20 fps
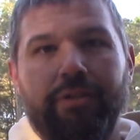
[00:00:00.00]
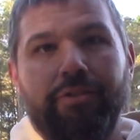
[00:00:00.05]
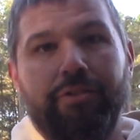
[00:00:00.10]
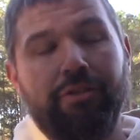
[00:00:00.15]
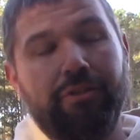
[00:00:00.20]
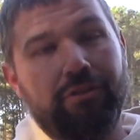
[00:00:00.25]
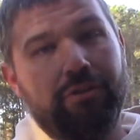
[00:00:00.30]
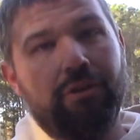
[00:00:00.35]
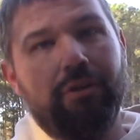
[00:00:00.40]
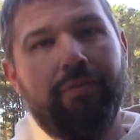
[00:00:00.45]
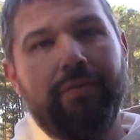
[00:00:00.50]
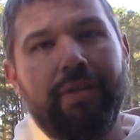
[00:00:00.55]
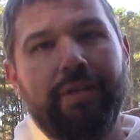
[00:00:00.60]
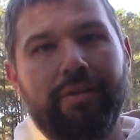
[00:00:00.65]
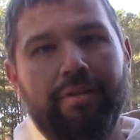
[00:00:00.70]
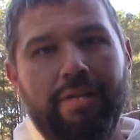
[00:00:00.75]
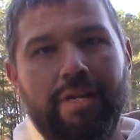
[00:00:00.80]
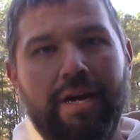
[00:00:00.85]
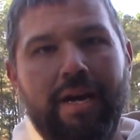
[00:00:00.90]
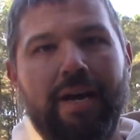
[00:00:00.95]
Deserving
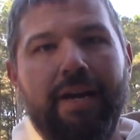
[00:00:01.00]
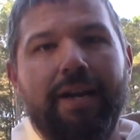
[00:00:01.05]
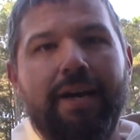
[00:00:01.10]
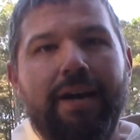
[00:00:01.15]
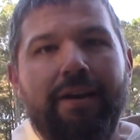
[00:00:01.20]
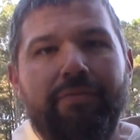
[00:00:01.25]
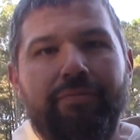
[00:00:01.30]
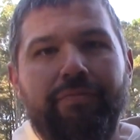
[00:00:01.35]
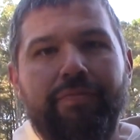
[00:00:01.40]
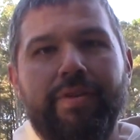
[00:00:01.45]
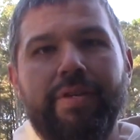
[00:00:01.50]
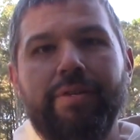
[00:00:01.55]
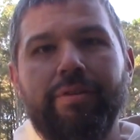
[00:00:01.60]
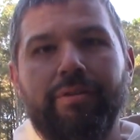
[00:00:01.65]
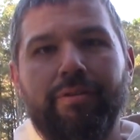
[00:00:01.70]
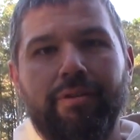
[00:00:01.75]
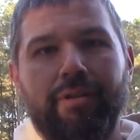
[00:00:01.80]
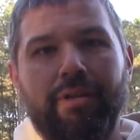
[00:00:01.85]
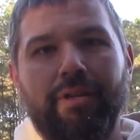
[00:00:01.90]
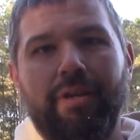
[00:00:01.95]
or not, I feel
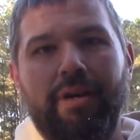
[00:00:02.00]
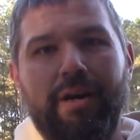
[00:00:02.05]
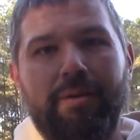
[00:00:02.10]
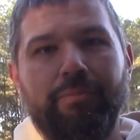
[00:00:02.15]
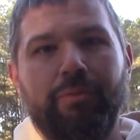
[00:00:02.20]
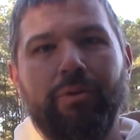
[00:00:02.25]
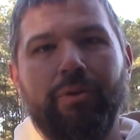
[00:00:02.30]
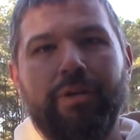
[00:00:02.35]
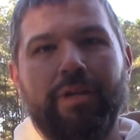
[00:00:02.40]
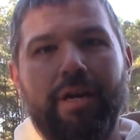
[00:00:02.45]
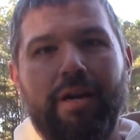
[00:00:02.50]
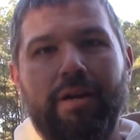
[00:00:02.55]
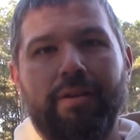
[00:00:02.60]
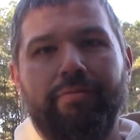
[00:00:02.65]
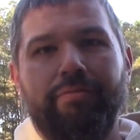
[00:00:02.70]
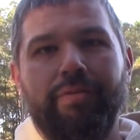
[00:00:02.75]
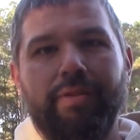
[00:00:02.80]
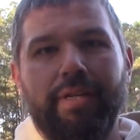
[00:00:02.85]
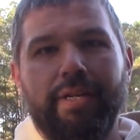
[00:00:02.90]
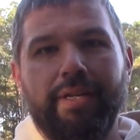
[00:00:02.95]
a lot more
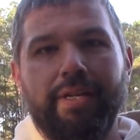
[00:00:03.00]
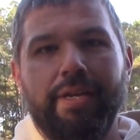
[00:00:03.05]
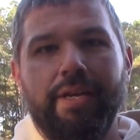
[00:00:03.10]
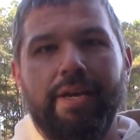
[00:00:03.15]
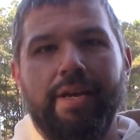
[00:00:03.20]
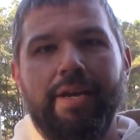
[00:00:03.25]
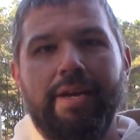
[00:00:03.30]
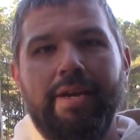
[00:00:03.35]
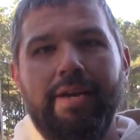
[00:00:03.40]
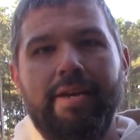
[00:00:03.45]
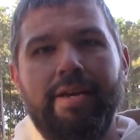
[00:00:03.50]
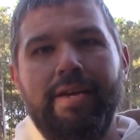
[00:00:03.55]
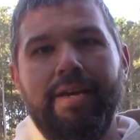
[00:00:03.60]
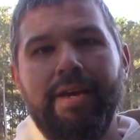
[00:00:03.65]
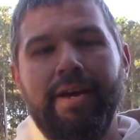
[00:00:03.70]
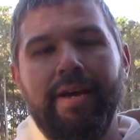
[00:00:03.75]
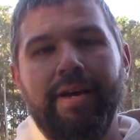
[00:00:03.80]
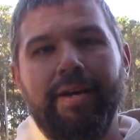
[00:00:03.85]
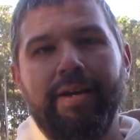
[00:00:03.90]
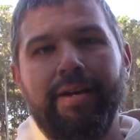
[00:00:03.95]
confident
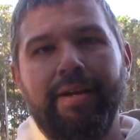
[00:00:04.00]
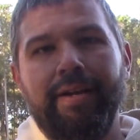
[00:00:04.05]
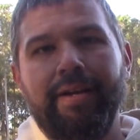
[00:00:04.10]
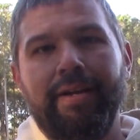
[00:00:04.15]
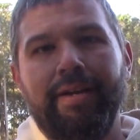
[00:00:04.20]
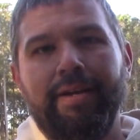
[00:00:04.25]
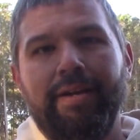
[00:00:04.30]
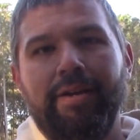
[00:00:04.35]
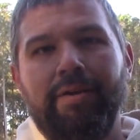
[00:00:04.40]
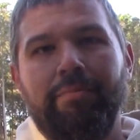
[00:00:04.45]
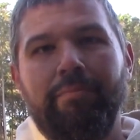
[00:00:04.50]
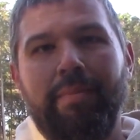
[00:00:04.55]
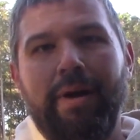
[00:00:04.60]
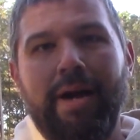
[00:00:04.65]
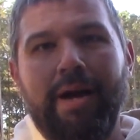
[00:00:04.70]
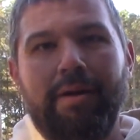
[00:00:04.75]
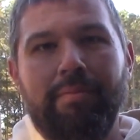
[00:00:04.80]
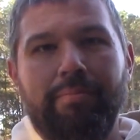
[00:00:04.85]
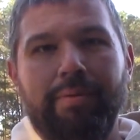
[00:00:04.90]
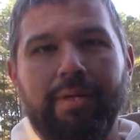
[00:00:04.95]
in
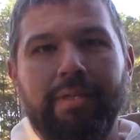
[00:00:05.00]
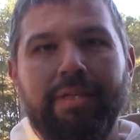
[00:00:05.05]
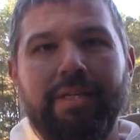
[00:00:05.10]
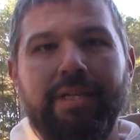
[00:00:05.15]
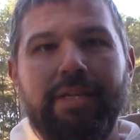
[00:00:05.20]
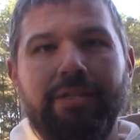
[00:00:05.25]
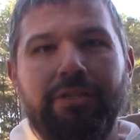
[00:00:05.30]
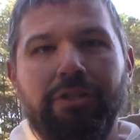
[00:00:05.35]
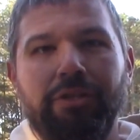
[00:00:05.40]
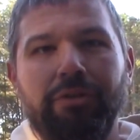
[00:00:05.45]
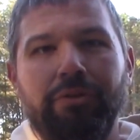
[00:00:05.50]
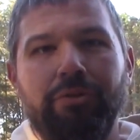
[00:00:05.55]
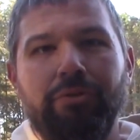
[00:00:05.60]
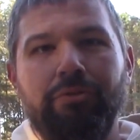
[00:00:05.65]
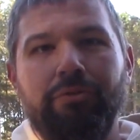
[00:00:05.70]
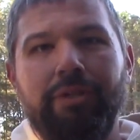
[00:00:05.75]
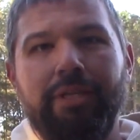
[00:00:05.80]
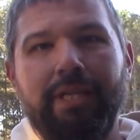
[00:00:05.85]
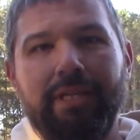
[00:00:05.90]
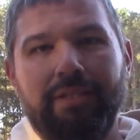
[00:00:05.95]
my ability
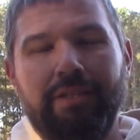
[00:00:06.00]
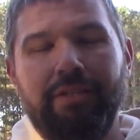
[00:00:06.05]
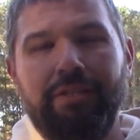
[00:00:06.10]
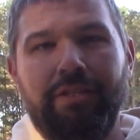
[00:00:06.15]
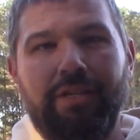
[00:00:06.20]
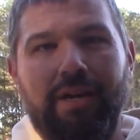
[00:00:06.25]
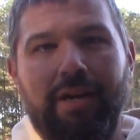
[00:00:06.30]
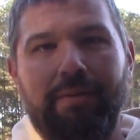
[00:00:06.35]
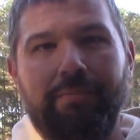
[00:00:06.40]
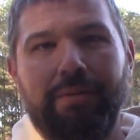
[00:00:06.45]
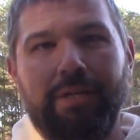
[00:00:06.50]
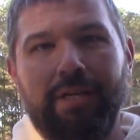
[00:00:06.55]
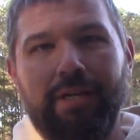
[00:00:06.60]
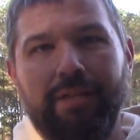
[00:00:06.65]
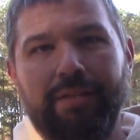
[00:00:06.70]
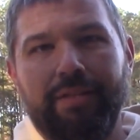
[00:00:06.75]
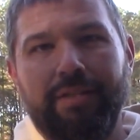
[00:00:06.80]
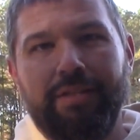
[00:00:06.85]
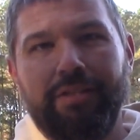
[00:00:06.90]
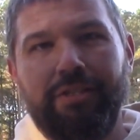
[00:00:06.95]
to get the job
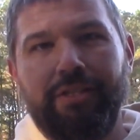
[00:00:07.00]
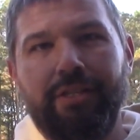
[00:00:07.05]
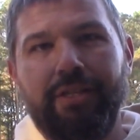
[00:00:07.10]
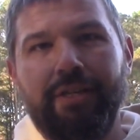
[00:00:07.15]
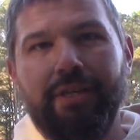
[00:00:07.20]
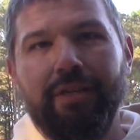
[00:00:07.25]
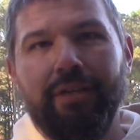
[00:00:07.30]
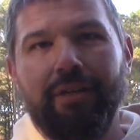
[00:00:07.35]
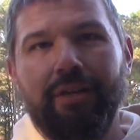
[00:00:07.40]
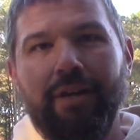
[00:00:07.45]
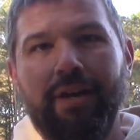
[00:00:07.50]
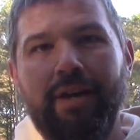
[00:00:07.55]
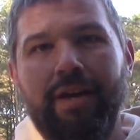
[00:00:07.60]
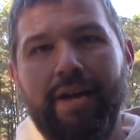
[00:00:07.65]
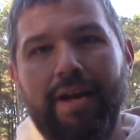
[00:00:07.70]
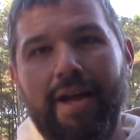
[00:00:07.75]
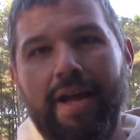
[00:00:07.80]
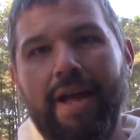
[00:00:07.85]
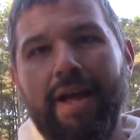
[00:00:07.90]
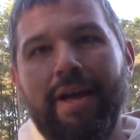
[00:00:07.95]
done this year
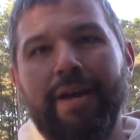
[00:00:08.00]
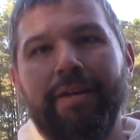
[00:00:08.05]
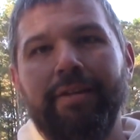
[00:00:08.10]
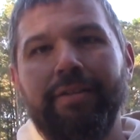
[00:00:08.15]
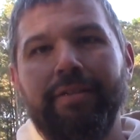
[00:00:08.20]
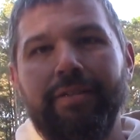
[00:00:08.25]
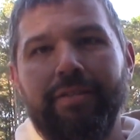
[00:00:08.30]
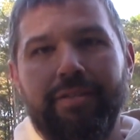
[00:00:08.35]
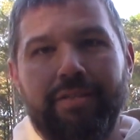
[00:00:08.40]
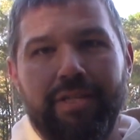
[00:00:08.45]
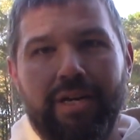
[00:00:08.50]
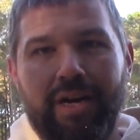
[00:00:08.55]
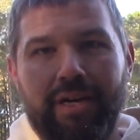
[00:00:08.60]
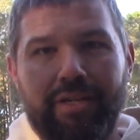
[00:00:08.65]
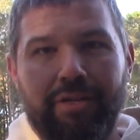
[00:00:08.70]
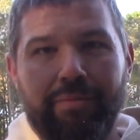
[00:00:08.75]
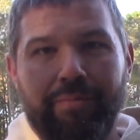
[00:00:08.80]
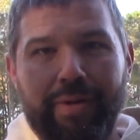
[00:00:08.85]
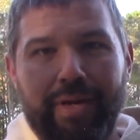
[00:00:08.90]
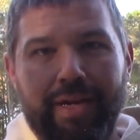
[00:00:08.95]
and
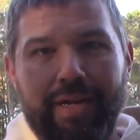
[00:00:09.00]
document